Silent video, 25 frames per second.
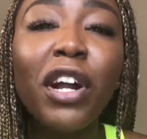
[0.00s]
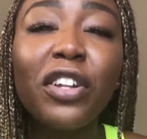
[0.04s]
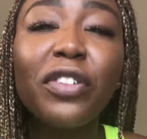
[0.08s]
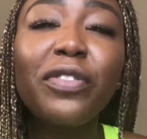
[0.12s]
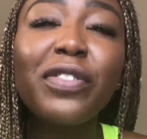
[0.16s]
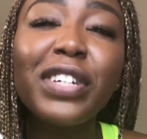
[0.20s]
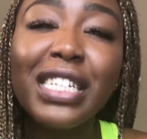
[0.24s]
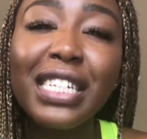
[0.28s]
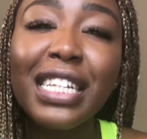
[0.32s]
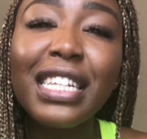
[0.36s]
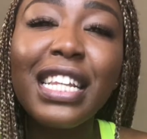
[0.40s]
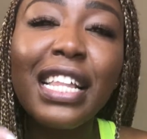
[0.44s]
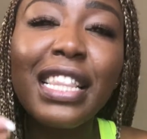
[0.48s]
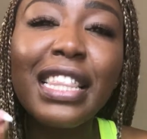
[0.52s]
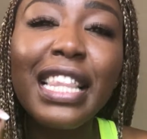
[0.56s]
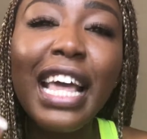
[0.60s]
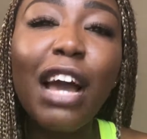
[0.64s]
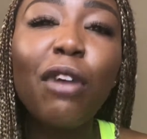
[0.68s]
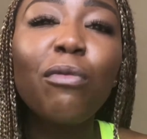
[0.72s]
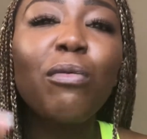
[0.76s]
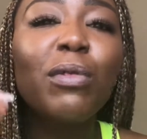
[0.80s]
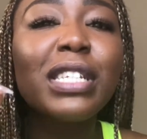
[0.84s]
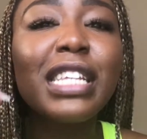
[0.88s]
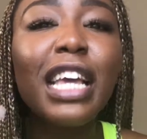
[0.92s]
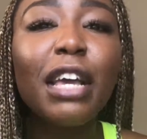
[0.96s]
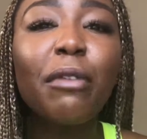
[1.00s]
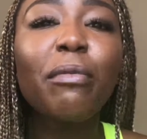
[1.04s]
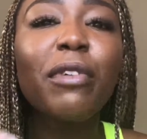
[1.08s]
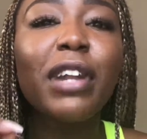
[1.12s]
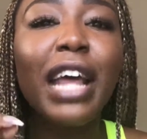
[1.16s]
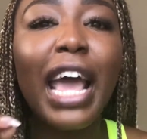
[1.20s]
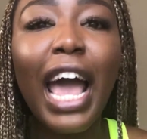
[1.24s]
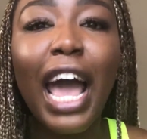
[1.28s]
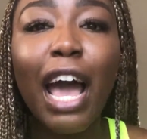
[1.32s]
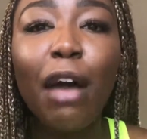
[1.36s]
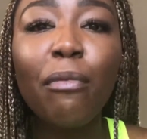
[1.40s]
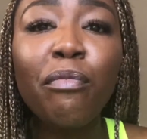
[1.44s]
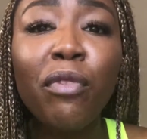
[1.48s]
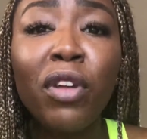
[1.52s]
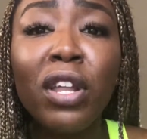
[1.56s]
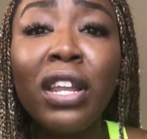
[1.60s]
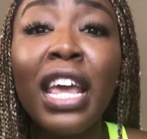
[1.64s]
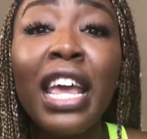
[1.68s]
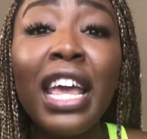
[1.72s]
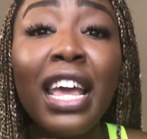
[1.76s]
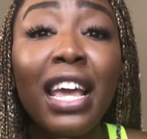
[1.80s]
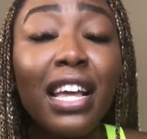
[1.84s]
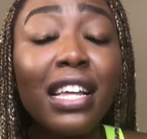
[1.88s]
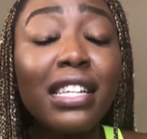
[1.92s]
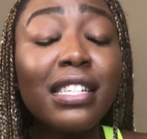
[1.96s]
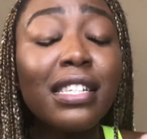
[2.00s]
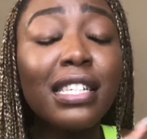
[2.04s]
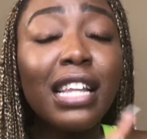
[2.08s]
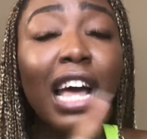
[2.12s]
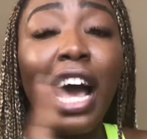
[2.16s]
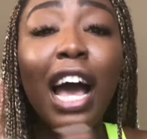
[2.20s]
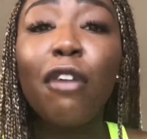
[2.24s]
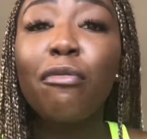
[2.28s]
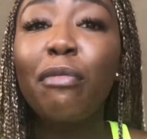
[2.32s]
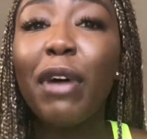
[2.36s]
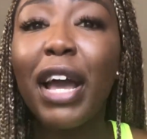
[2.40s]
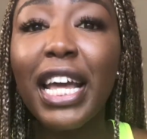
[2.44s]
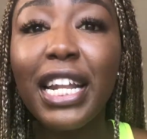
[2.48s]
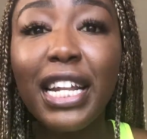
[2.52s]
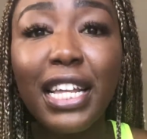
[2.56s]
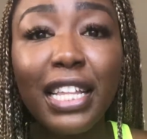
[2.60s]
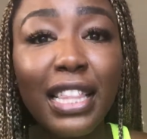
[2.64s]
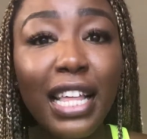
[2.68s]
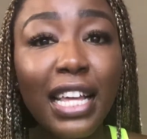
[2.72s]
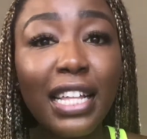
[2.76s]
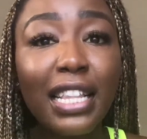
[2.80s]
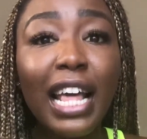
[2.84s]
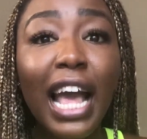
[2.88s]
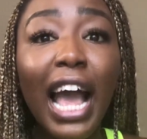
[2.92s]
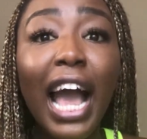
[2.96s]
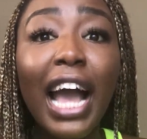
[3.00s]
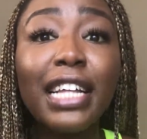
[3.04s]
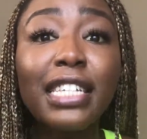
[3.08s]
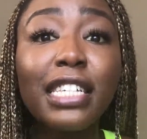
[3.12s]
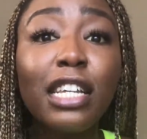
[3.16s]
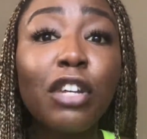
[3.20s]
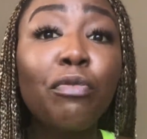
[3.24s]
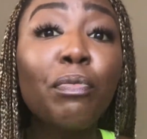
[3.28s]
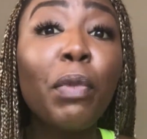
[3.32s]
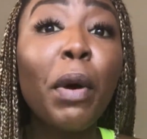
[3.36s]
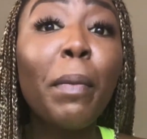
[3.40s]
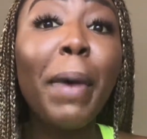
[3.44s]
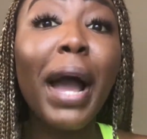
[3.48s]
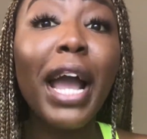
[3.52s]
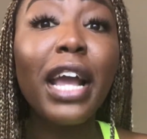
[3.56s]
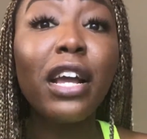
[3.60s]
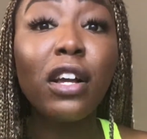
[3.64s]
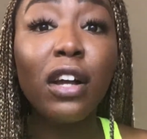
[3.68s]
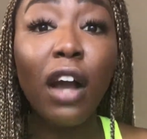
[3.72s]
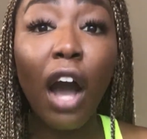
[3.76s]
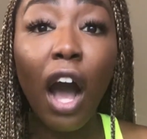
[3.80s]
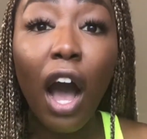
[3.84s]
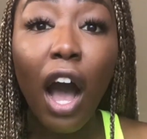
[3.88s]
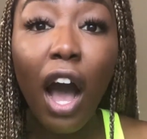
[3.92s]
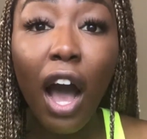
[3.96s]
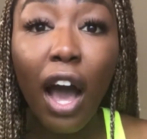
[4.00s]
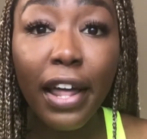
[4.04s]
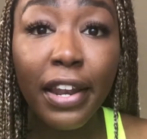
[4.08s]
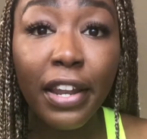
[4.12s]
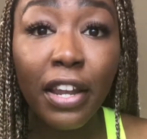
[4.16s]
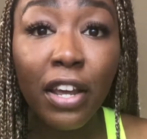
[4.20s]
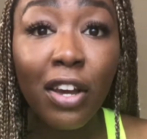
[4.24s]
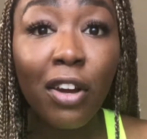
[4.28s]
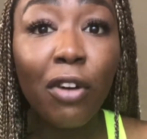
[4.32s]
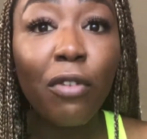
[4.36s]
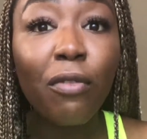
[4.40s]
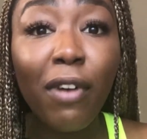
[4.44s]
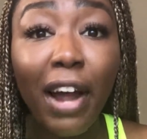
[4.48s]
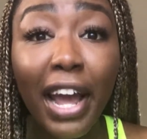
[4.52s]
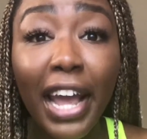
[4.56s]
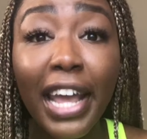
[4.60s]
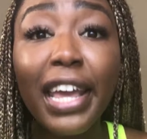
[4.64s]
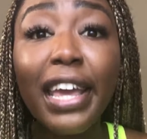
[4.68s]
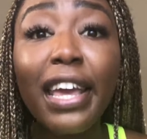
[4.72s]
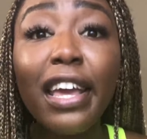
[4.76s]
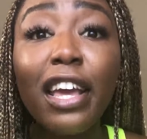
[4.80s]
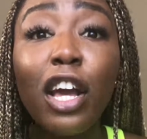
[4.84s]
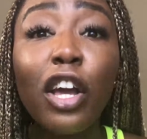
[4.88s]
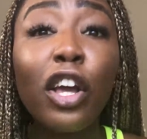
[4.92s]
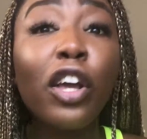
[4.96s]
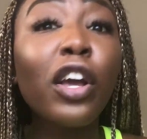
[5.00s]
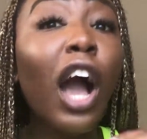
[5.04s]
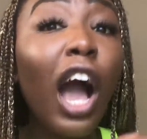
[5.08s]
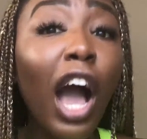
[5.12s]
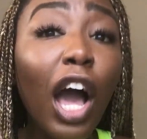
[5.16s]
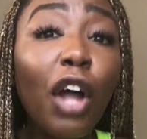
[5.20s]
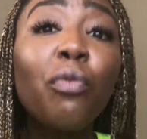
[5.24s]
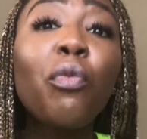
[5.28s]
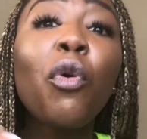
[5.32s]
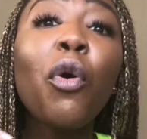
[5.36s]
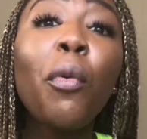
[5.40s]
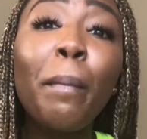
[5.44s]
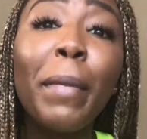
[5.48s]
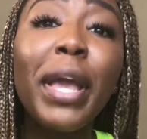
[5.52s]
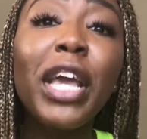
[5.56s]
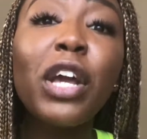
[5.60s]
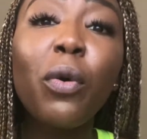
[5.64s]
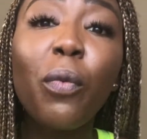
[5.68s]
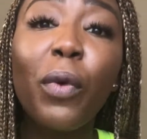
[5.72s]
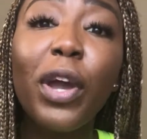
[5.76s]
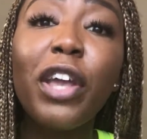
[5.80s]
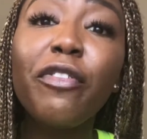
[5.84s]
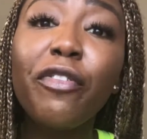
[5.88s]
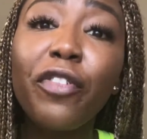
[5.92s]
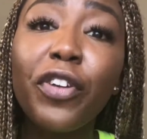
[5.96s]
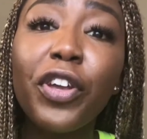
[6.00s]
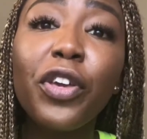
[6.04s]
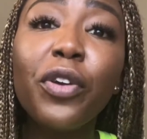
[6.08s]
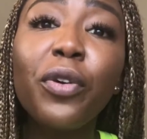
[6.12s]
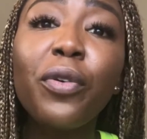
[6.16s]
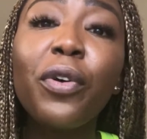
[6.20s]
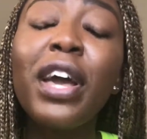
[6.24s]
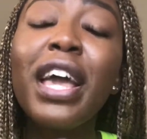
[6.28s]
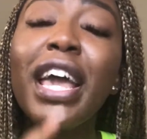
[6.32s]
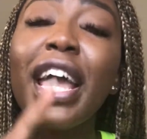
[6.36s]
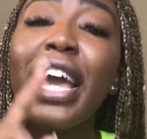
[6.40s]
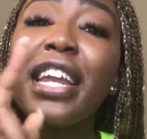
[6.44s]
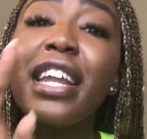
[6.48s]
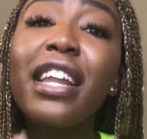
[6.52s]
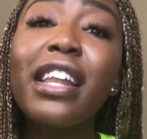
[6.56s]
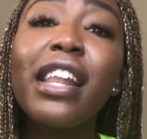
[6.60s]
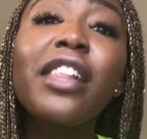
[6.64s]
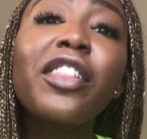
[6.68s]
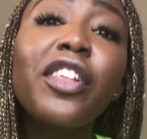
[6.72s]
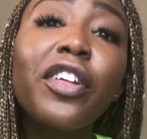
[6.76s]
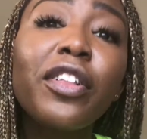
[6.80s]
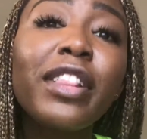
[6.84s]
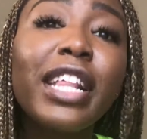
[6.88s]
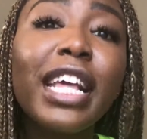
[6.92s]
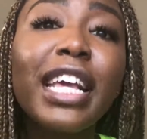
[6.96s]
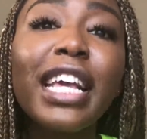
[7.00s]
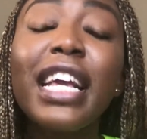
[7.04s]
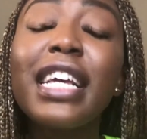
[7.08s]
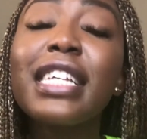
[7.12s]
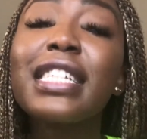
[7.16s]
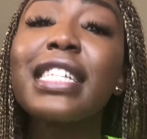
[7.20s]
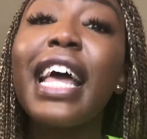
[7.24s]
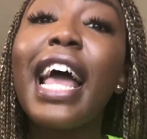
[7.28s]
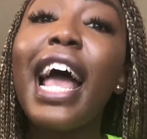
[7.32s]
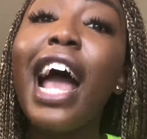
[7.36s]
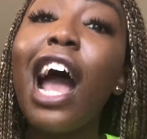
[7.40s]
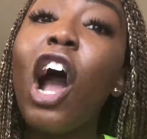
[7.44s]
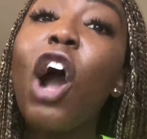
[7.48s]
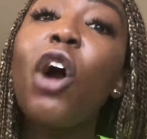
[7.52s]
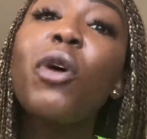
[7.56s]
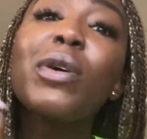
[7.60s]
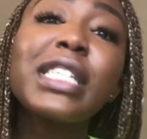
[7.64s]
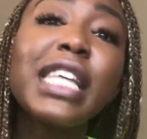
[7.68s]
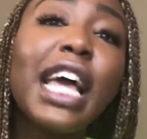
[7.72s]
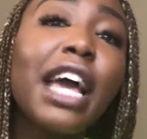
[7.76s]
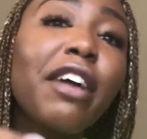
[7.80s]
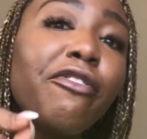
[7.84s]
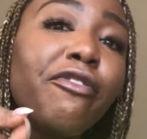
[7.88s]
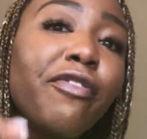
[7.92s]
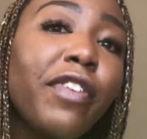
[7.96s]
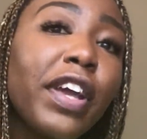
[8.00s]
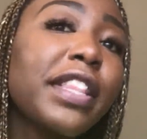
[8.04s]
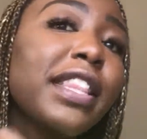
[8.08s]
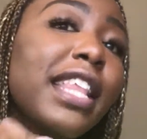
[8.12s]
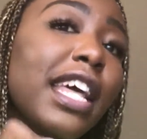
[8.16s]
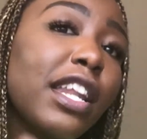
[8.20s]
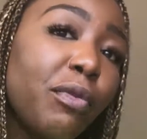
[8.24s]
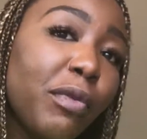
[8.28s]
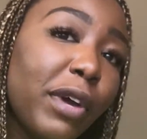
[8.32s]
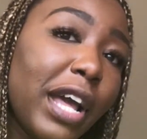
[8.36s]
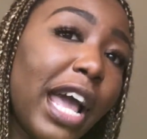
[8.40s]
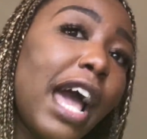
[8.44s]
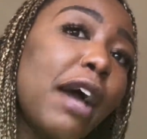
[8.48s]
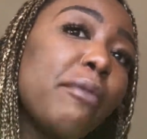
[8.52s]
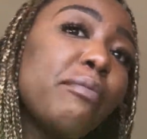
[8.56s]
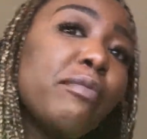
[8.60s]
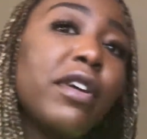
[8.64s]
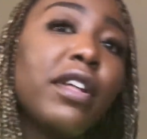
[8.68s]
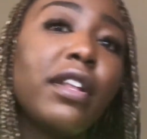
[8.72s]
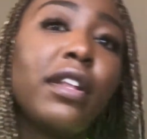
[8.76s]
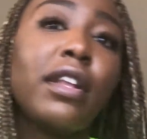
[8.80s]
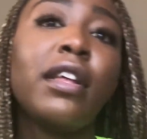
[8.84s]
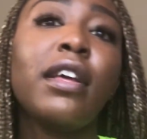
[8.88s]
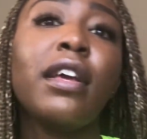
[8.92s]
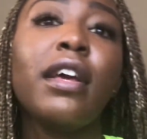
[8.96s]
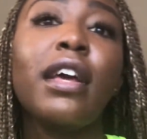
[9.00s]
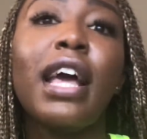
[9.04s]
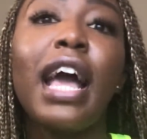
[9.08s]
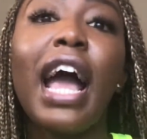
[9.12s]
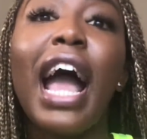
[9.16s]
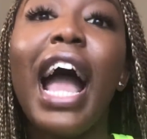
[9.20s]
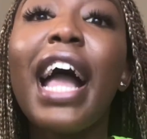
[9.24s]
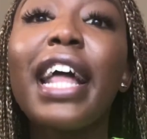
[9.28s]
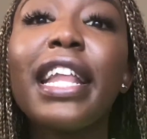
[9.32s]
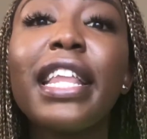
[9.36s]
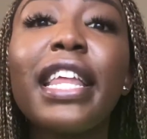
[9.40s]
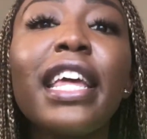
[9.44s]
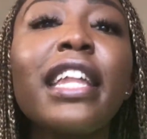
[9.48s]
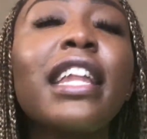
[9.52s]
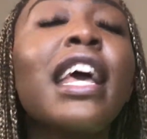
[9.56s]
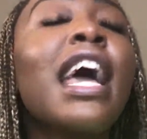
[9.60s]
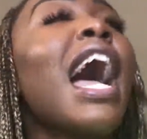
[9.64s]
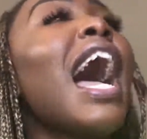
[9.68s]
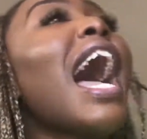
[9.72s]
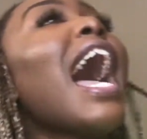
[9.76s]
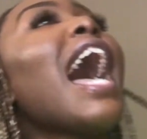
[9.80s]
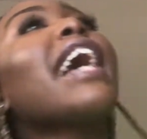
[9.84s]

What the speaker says: reason that was able to happen is not by anything that I did, but by God, right? God will make a way for you. And another thing is that I always had faith that it would happen. I did.